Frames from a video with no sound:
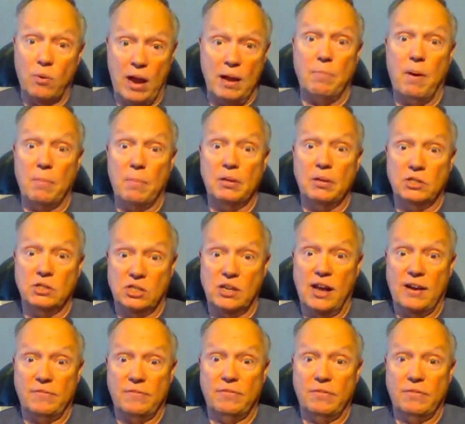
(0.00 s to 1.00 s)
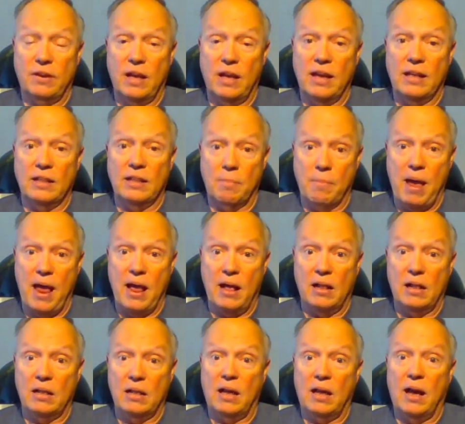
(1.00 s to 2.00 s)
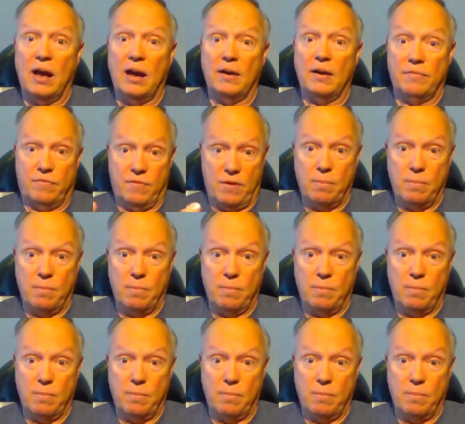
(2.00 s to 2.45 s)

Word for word: getting Redbubble stuff in the mail